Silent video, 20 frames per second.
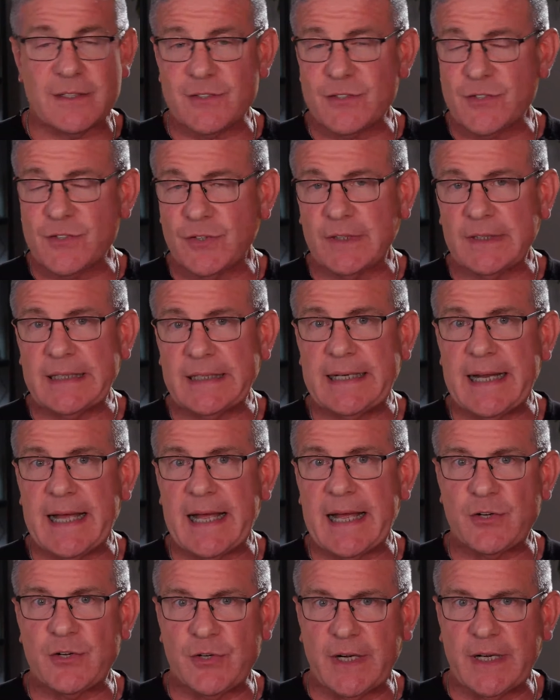and certainly
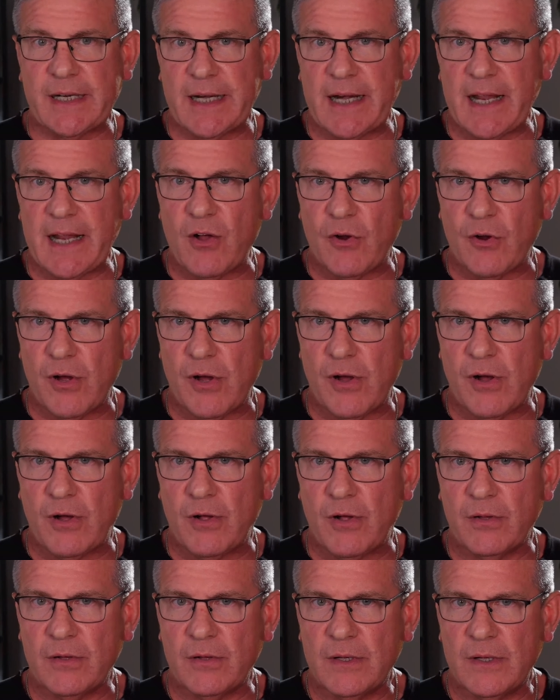not drinking
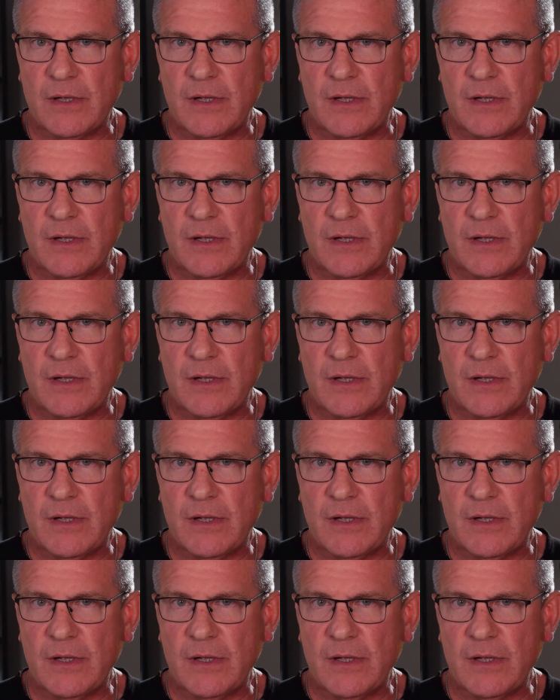alcohol